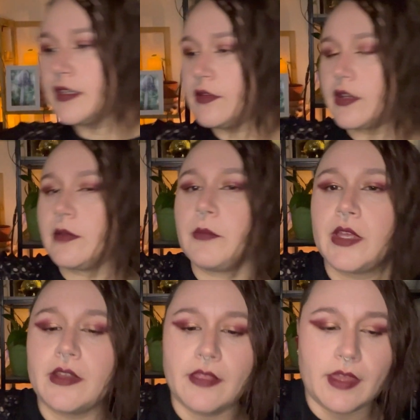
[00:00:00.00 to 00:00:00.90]
I
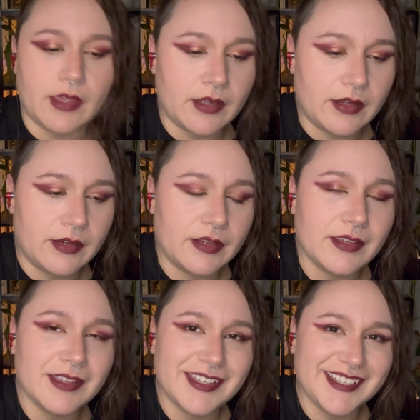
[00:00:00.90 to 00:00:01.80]
put that
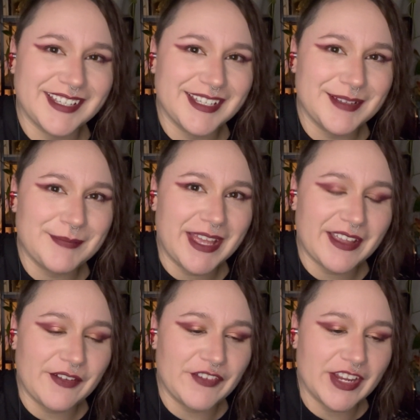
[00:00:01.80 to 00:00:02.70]

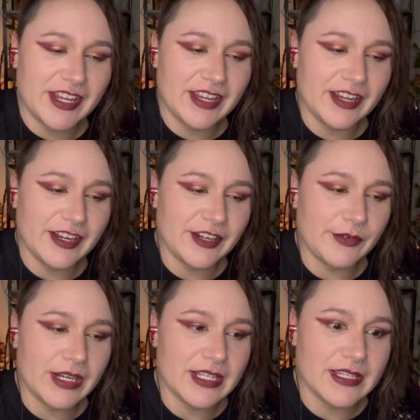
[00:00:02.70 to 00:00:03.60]
back over here
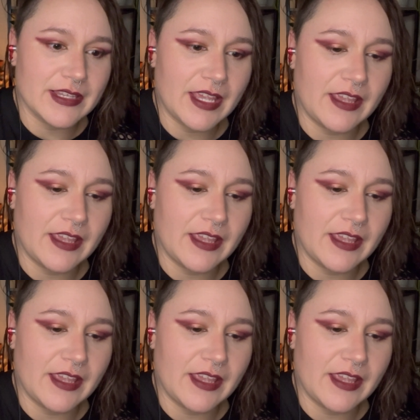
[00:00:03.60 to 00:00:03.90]
where it's safe.